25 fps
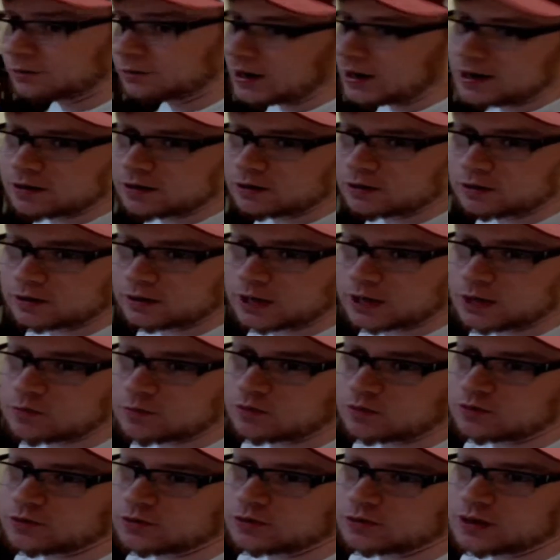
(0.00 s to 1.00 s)
right here on
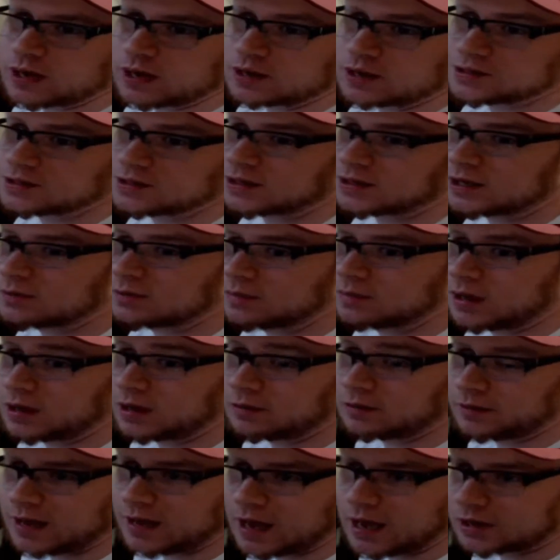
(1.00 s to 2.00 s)
camera for you guys to get
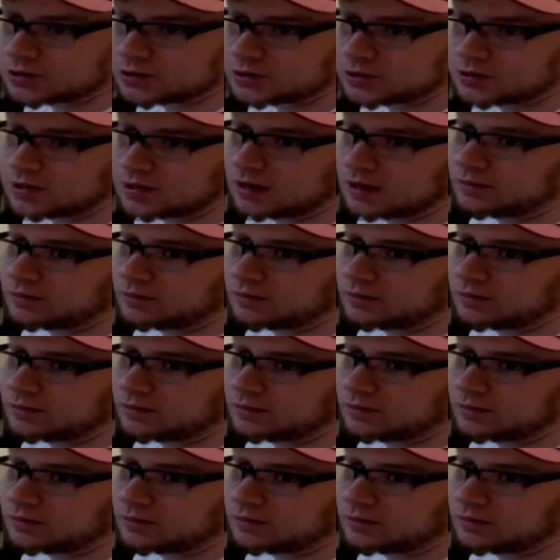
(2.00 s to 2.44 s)
my reaction to